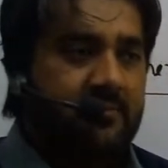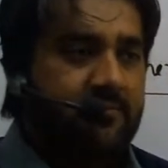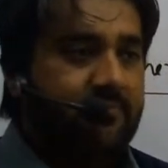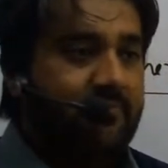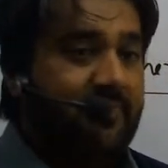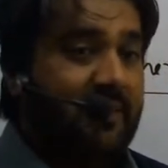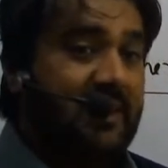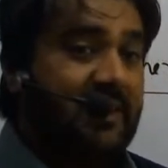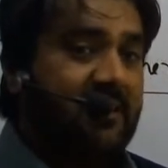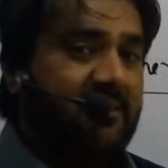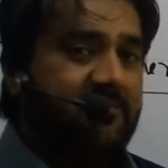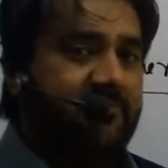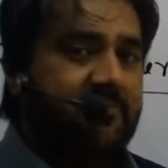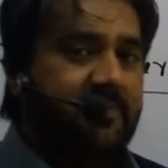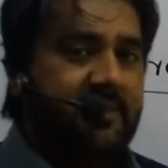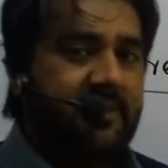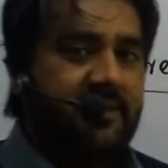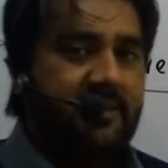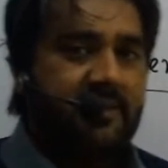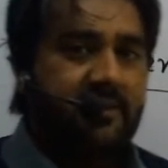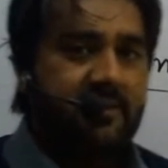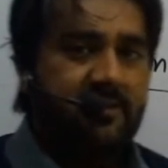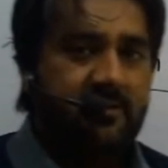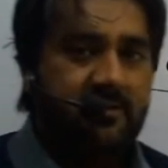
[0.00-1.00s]
believe
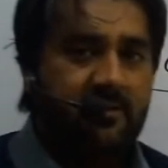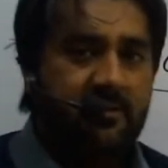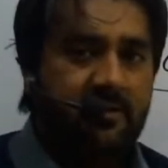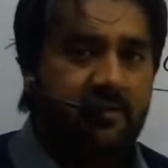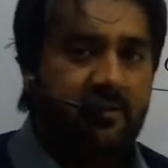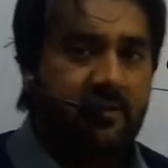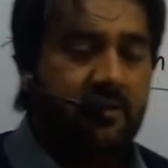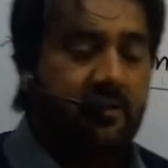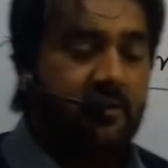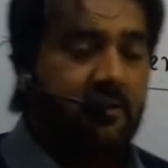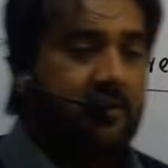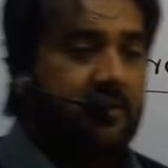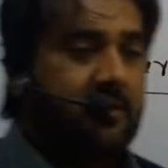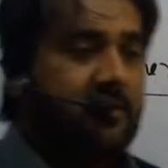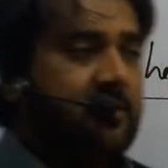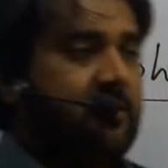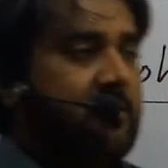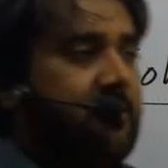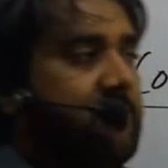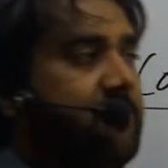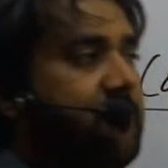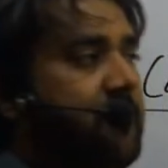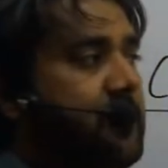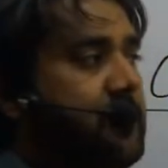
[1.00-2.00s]
me,
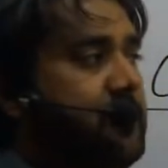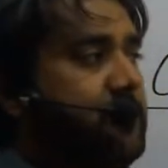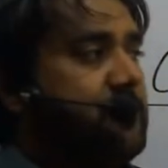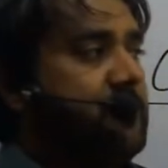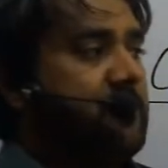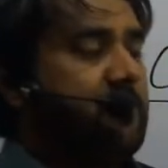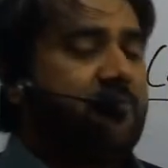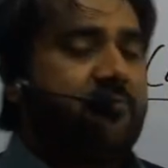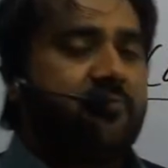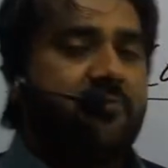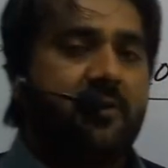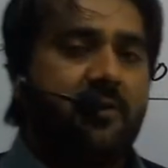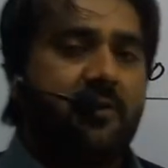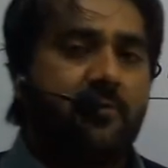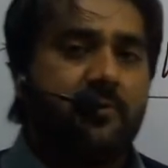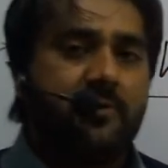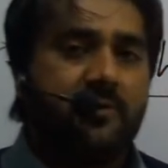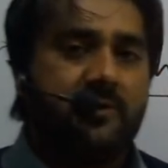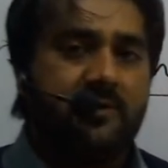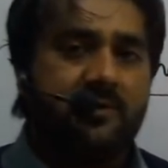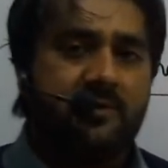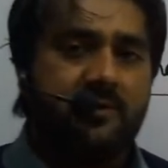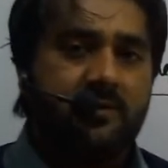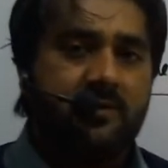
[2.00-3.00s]
for your
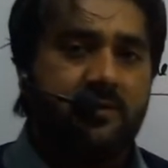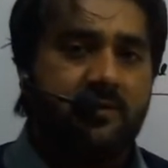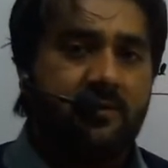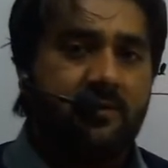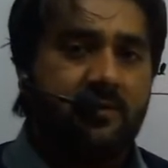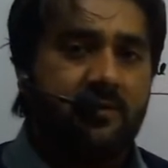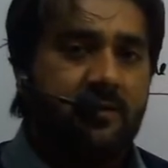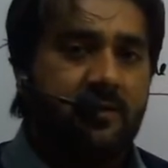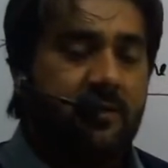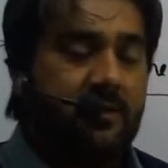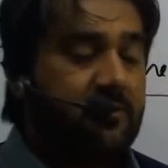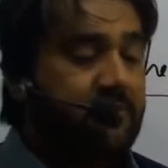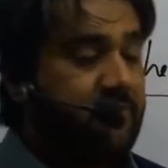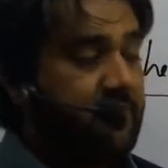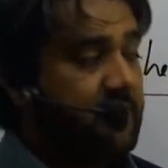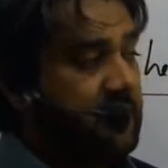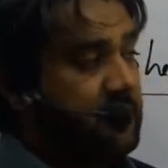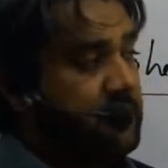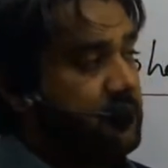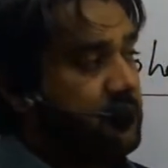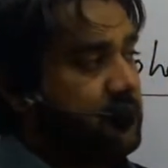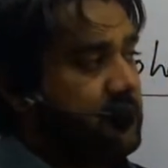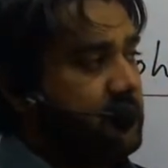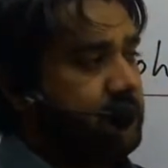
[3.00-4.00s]
favor, for
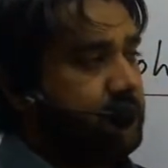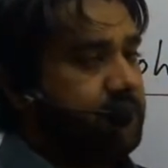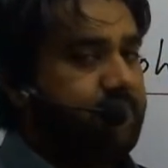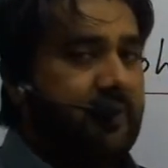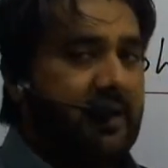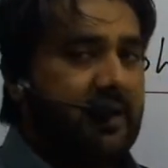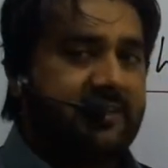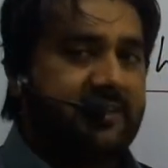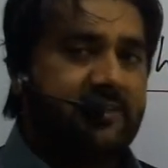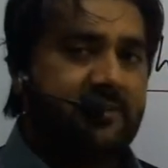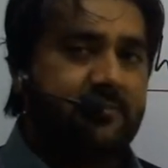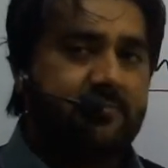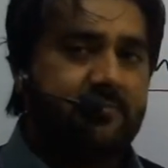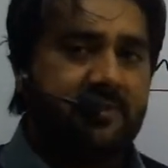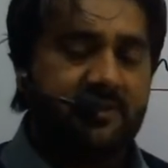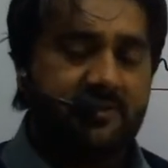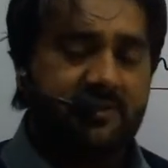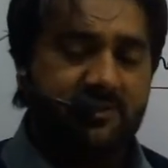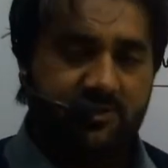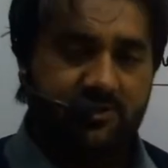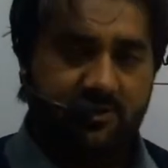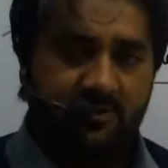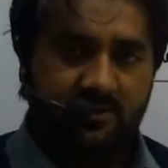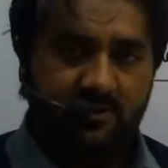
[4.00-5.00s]
your
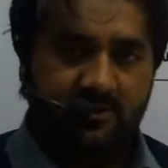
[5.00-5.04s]
betterment,